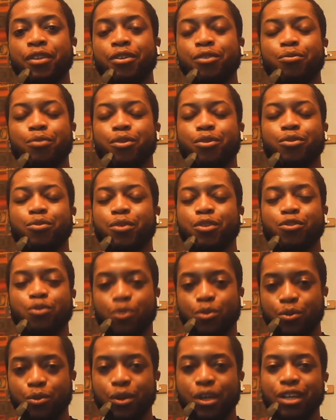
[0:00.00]
special
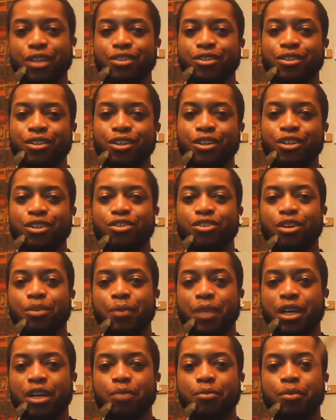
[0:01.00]
request. Drop a
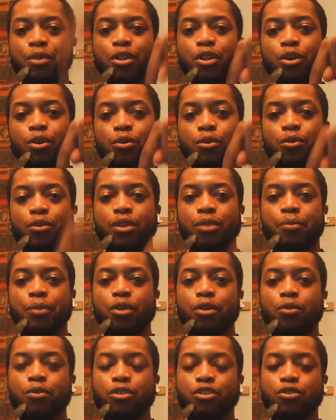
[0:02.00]
comment below. Let me
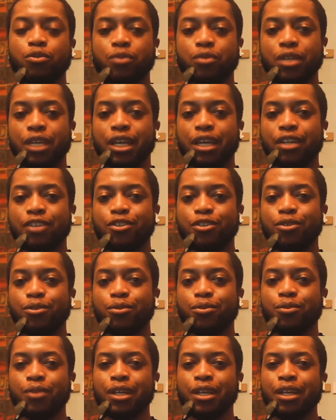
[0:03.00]
know what you want to react
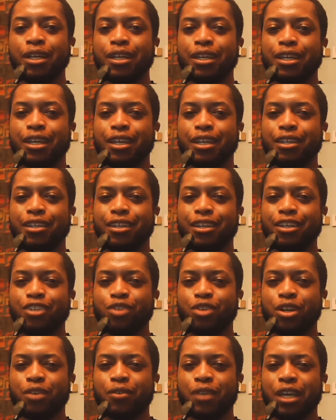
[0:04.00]
to. Yeah, I did
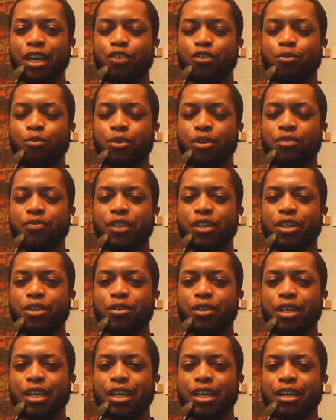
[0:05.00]
try to react to one video
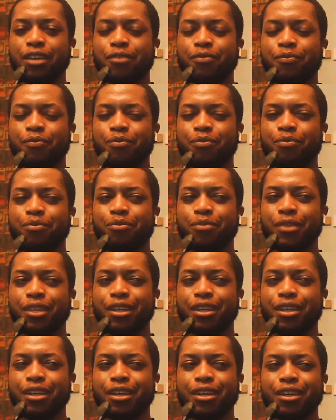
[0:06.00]
that got,
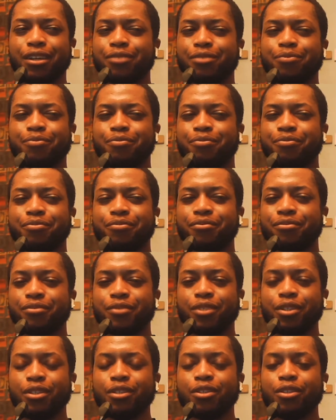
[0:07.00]
yeah.
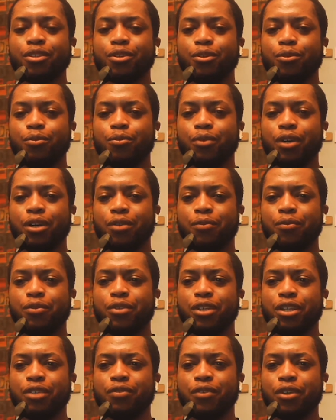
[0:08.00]
When I
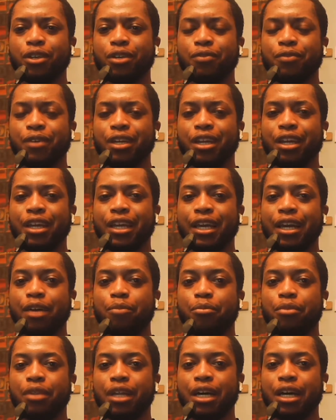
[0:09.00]
did a video, it I that
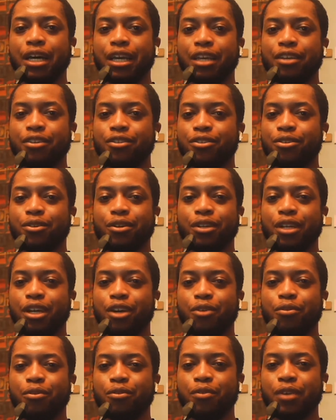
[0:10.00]
got blocked, and so I'm not
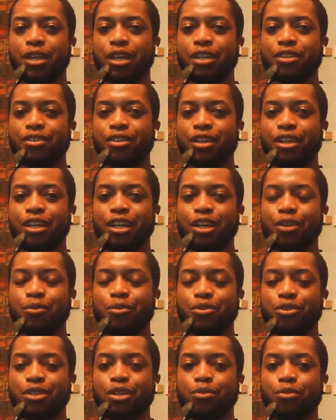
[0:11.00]
going to react to I'm not going
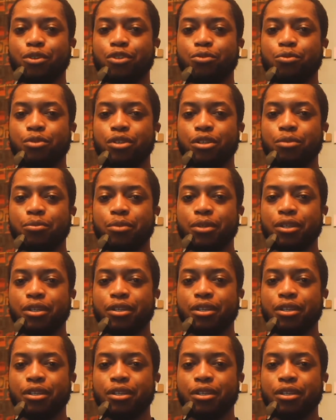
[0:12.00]
to say which one, but